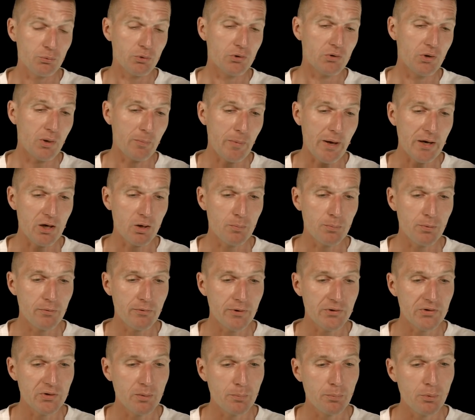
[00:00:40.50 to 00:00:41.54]
with a
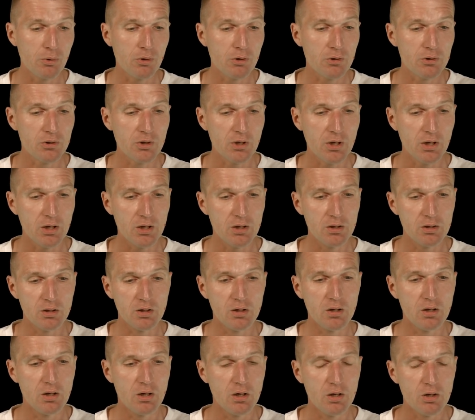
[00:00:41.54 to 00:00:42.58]
MicroProfile support, and
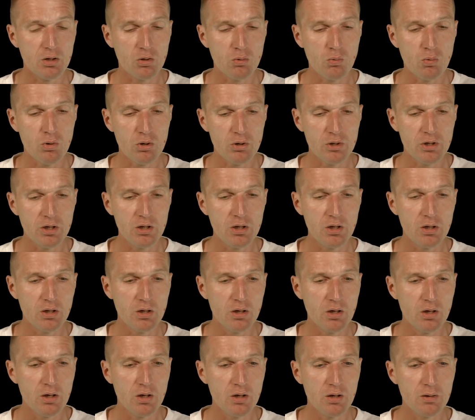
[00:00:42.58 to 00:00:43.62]
the
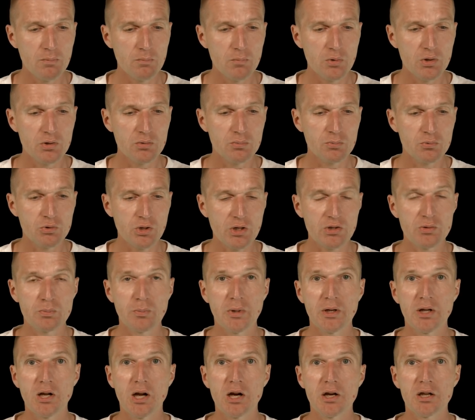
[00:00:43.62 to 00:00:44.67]
Quarky is just
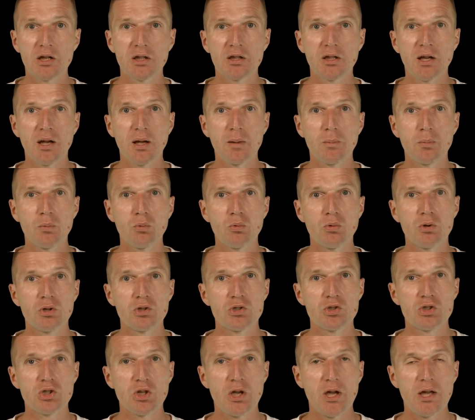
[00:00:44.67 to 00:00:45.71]
my archetype,
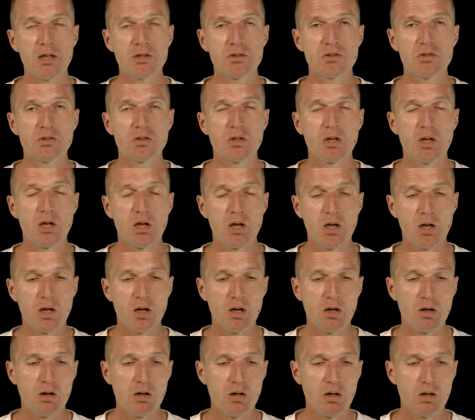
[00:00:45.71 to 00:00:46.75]
which adds
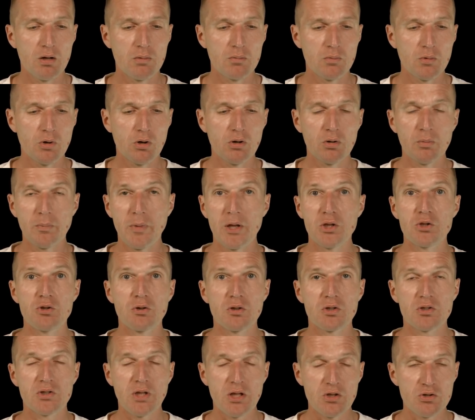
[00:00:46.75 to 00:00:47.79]
all
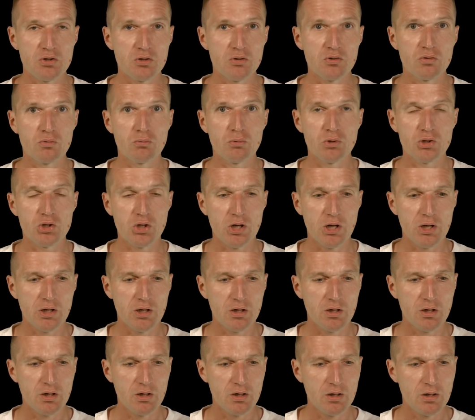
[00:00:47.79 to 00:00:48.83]
major extensions which
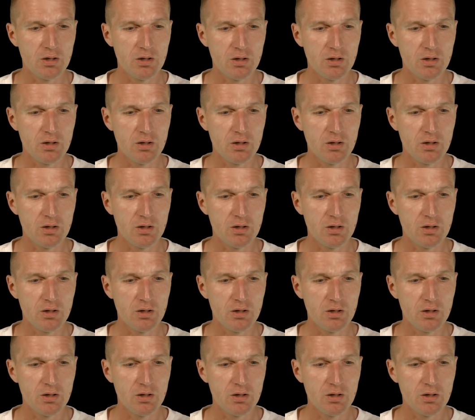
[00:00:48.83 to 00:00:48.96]
I